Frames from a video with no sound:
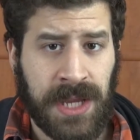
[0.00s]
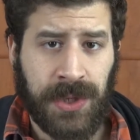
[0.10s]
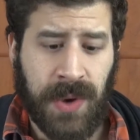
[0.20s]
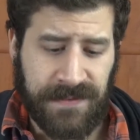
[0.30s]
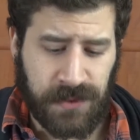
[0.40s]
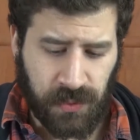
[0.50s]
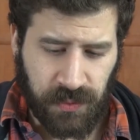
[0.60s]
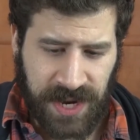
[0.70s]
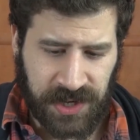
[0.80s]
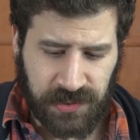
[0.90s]
You have to
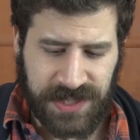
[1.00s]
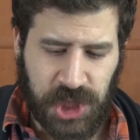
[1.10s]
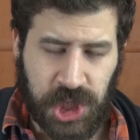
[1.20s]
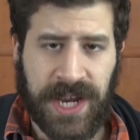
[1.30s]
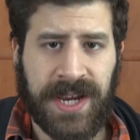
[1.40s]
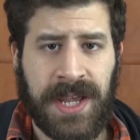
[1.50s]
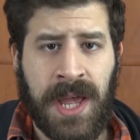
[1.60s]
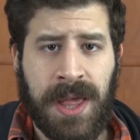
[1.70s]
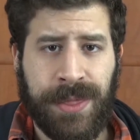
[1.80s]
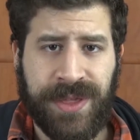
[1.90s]
actually check
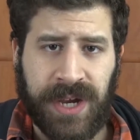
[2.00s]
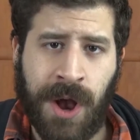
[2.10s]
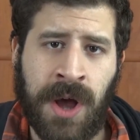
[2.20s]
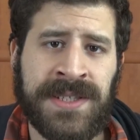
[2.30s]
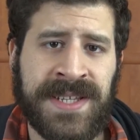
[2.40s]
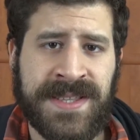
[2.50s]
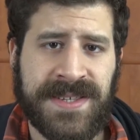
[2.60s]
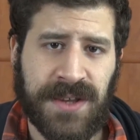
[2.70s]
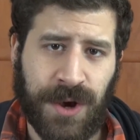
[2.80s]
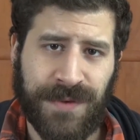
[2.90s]
the contents
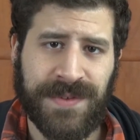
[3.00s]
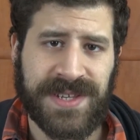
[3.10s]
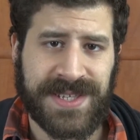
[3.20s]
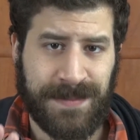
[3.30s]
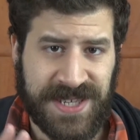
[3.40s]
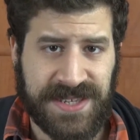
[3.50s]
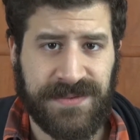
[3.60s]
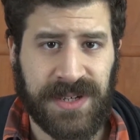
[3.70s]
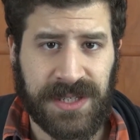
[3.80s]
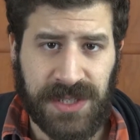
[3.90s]
of the
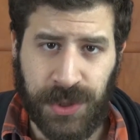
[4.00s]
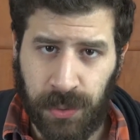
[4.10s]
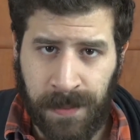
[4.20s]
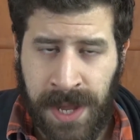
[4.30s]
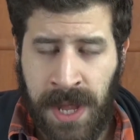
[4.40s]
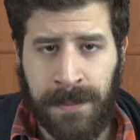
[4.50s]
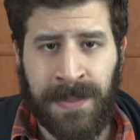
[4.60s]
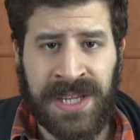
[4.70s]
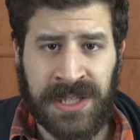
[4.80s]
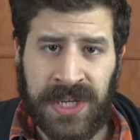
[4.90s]
specific tube
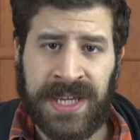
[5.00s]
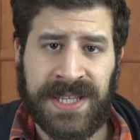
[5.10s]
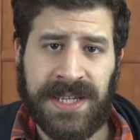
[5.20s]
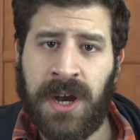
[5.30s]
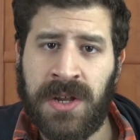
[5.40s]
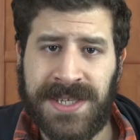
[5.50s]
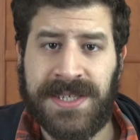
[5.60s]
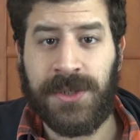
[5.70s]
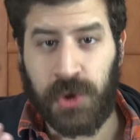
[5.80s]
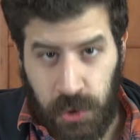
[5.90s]
by looking at the
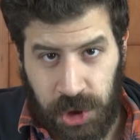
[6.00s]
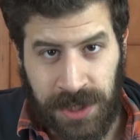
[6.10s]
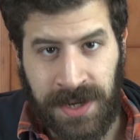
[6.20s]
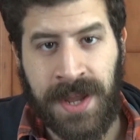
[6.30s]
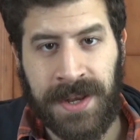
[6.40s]
constitution